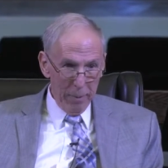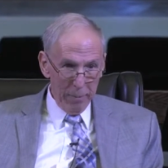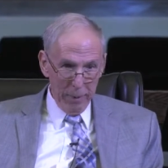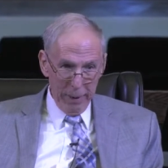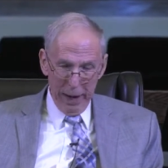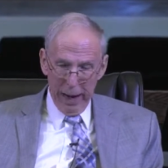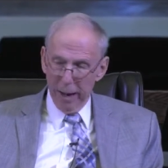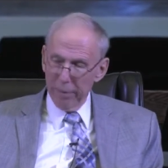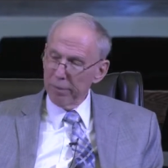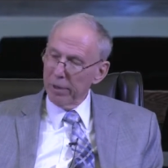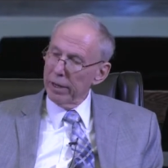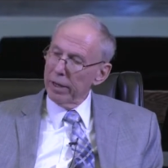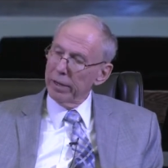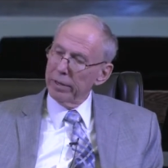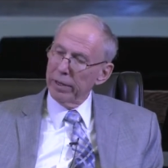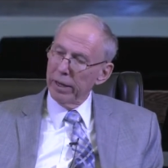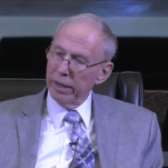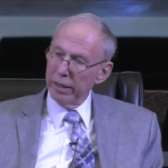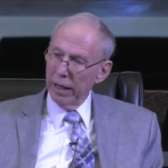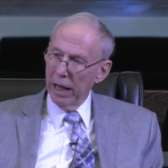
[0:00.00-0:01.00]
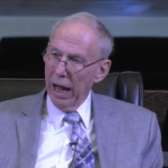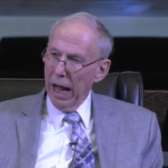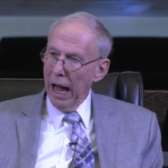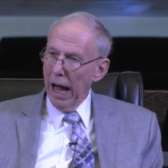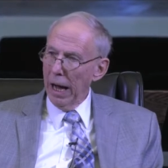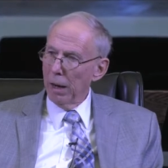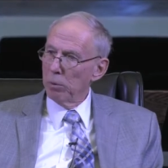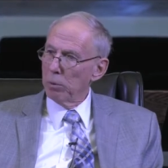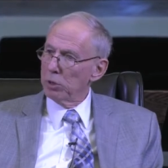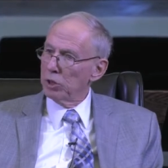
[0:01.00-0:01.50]
But I'm going to tell you,
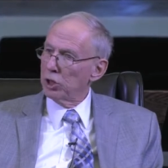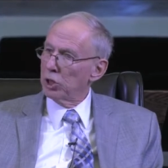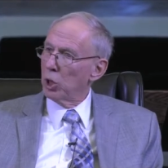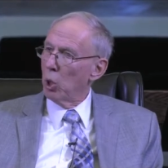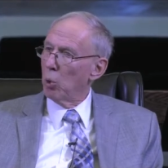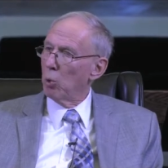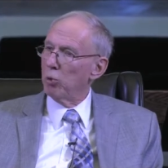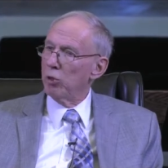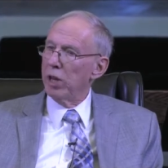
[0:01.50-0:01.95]
I was so